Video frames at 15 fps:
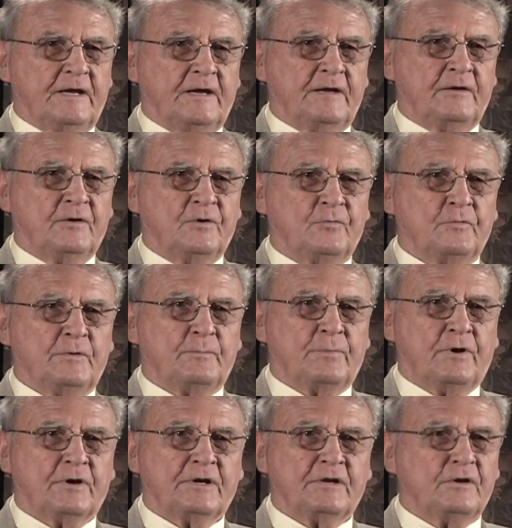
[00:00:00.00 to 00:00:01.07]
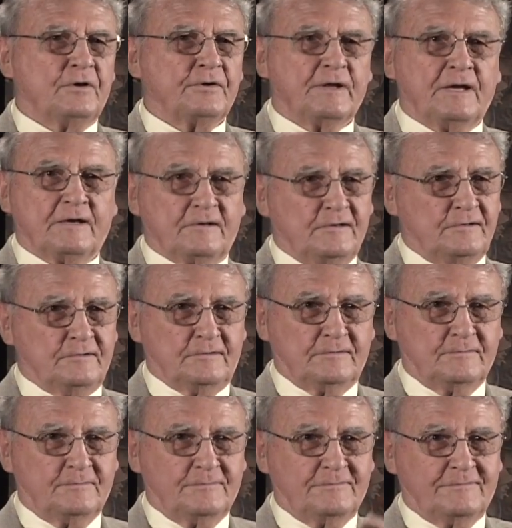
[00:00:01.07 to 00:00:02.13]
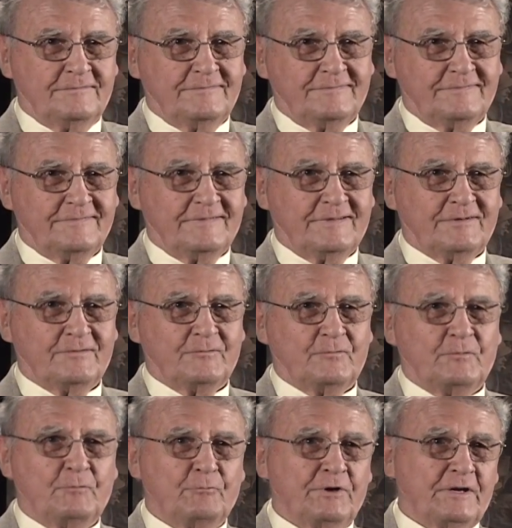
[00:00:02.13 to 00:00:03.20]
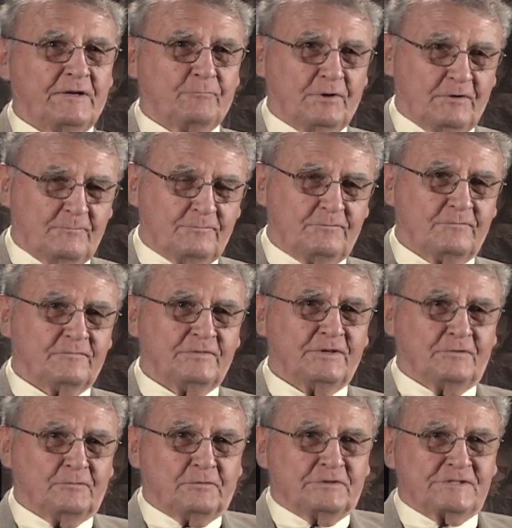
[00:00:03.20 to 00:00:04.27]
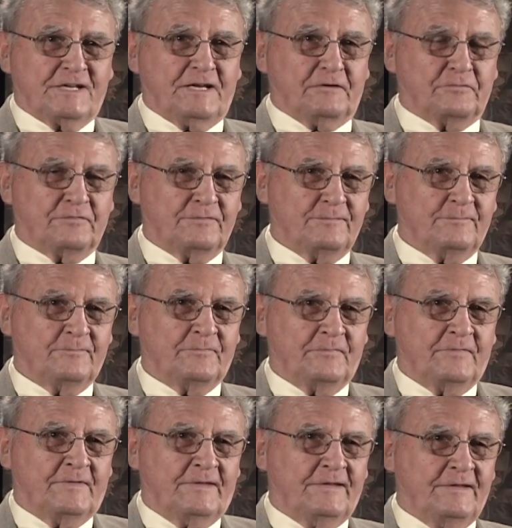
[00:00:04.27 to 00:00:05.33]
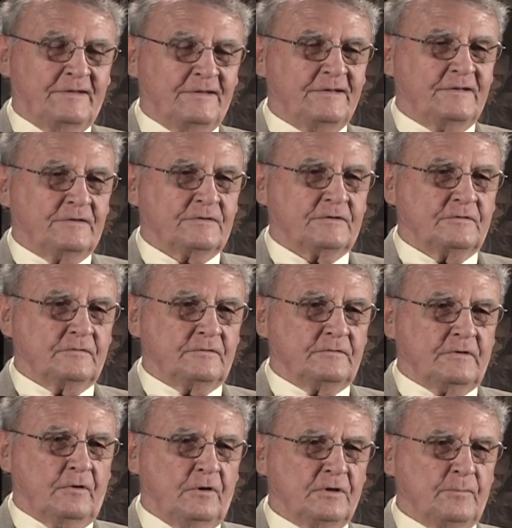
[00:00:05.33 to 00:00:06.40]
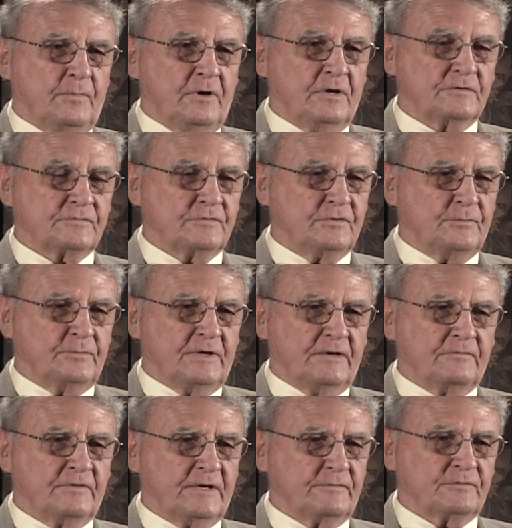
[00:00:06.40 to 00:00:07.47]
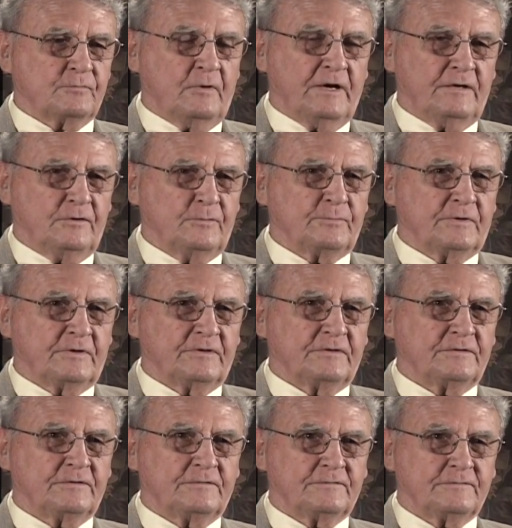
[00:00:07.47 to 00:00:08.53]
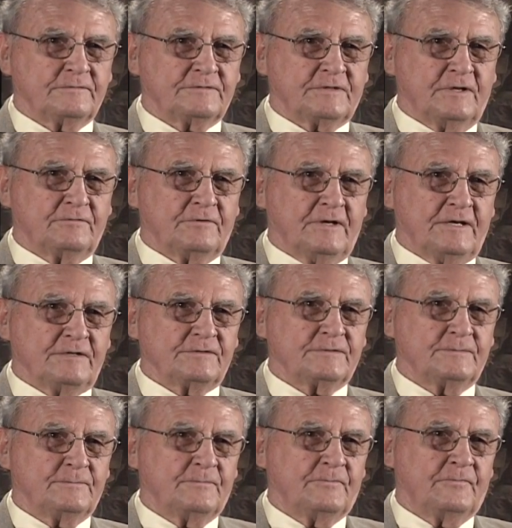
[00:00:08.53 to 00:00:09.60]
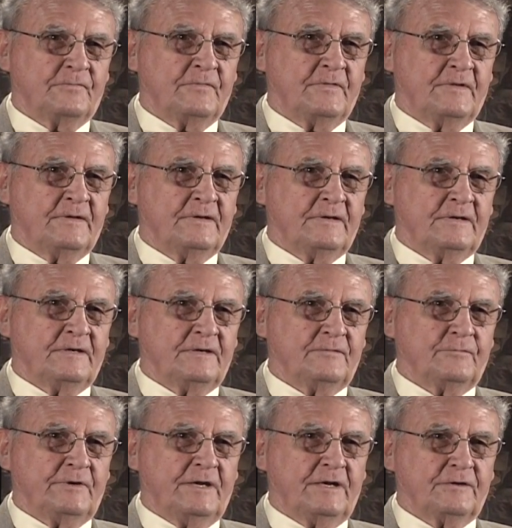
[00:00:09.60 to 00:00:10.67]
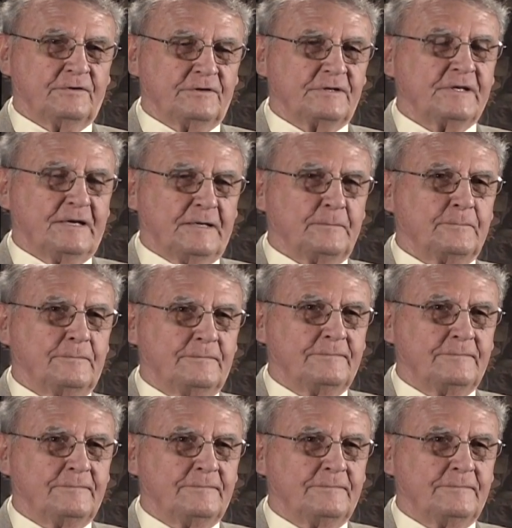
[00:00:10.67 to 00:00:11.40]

I know we partied all night long. Oh my. We went. We you know we're safe. So uh, all the bars were open. Everything was wide open till sunrise, and we had a good time.